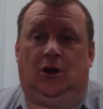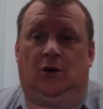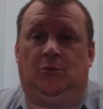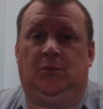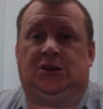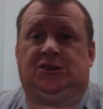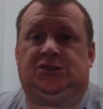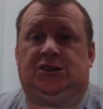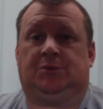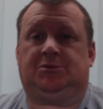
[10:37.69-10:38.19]

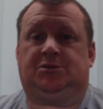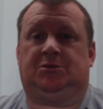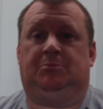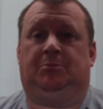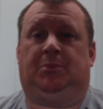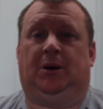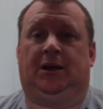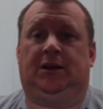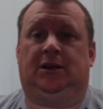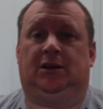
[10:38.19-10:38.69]
mix up some
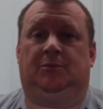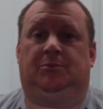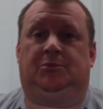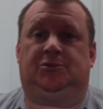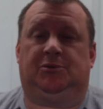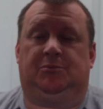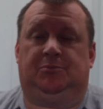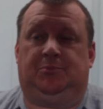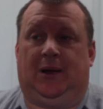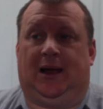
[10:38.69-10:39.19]
bait,
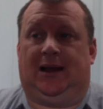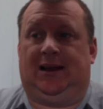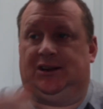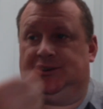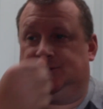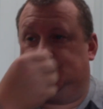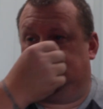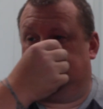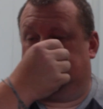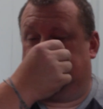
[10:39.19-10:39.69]
some
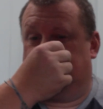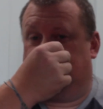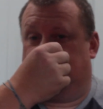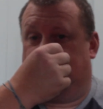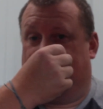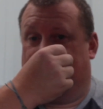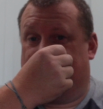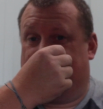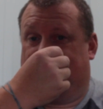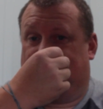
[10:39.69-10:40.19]
pellets or some
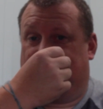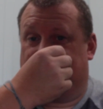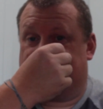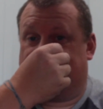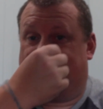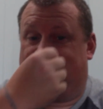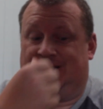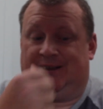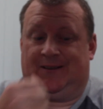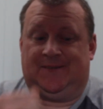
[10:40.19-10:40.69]
ground bait or
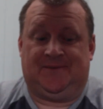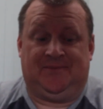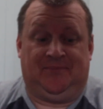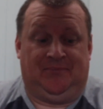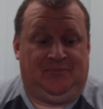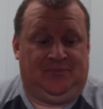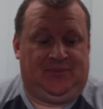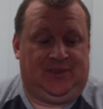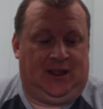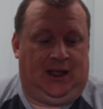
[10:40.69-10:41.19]
something,
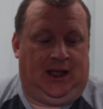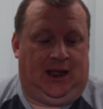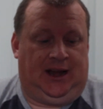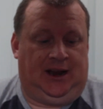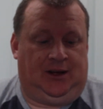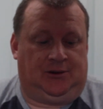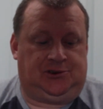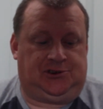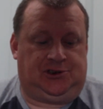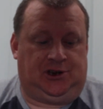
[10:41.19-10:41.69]
and
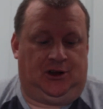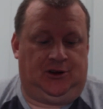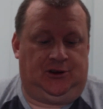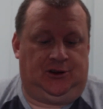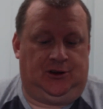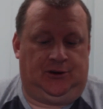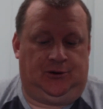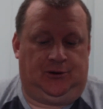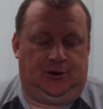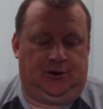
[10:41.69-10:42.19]
I'll show
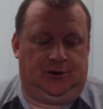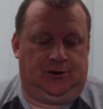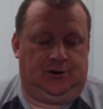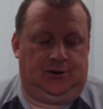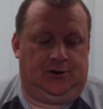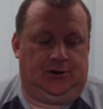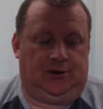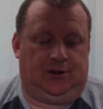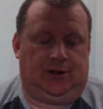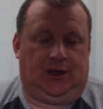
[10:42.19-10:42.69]
you
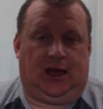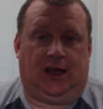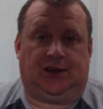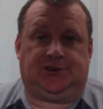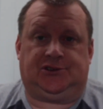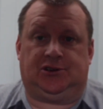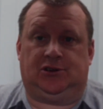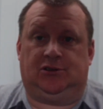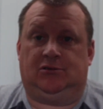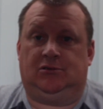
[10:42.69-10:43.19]
how
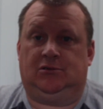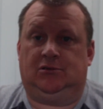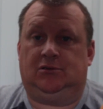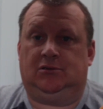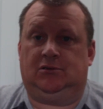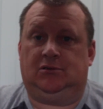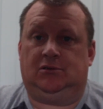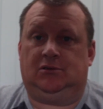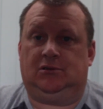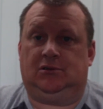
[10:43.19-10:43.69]
to
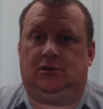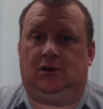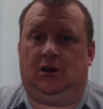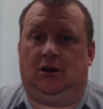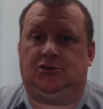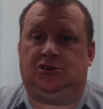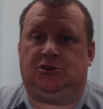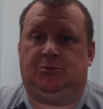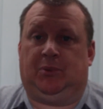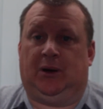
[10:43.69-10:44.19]

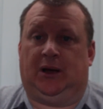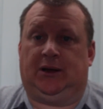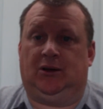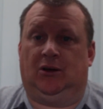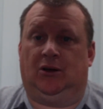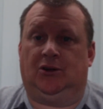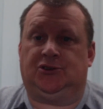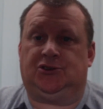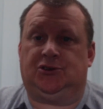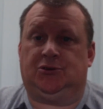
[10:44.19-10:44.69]
load your bait
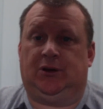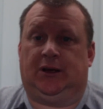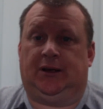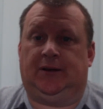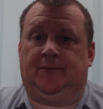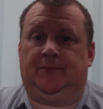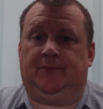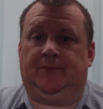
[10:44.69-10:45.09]
onto it.